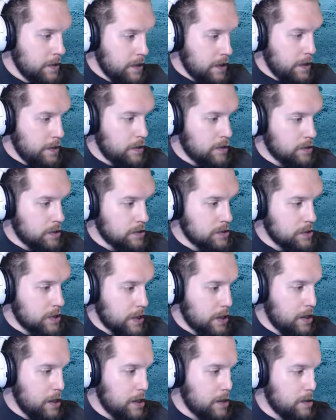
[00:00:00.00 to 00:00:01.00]
And there's our
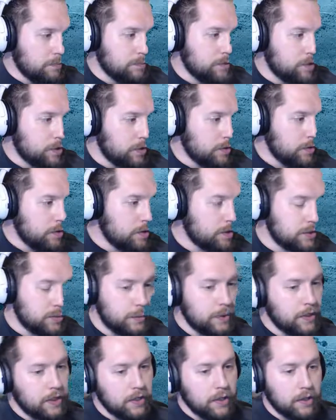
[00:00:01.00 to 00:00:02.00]
second item. So you'll notice
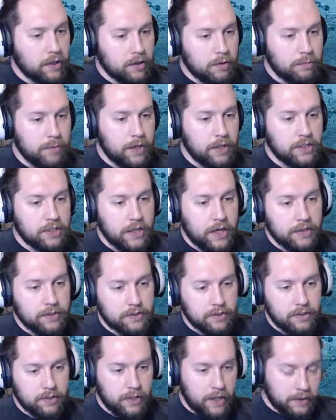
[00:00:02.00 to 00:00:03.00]
we didn't get the big
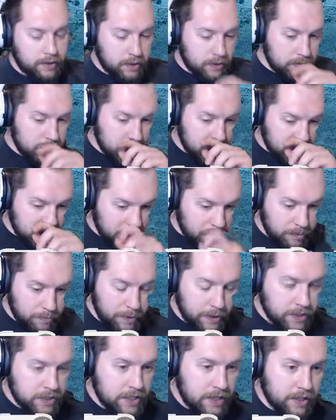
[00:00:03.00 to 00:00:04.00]
chest in that dungeon. The
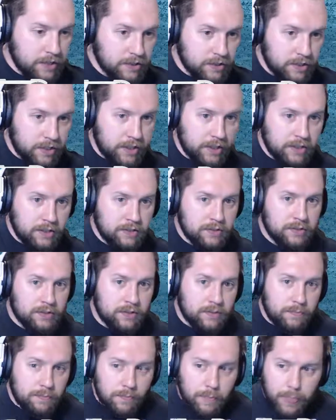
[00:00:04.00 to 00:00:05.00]
big chest
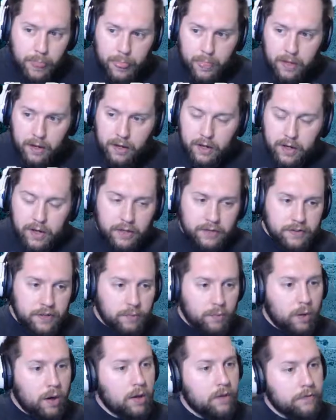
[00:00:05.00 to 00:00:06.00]
is... It's
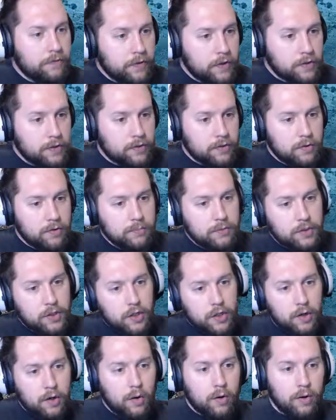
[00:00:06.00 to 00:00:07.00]
in one of the first rooms, you
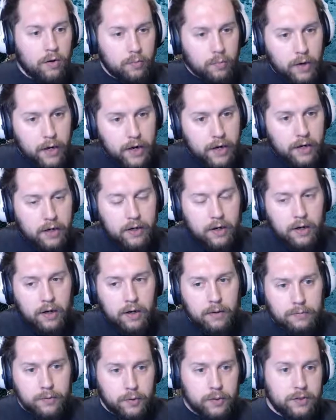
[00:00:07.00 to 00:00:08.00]
can go to the right.
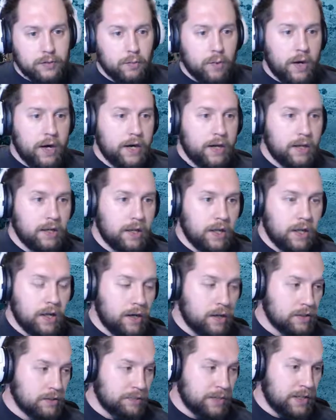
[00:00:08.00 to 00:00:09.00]
The reason why I didn't get
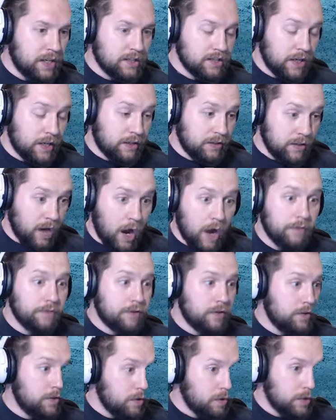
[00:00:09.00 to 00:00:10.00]
it is because I
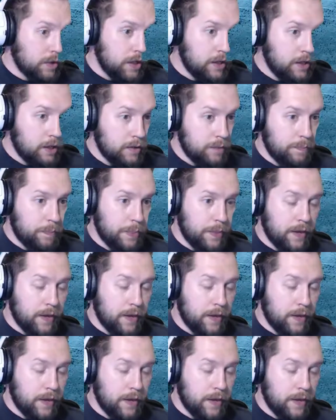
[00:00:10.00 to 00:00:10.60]
often don't get it.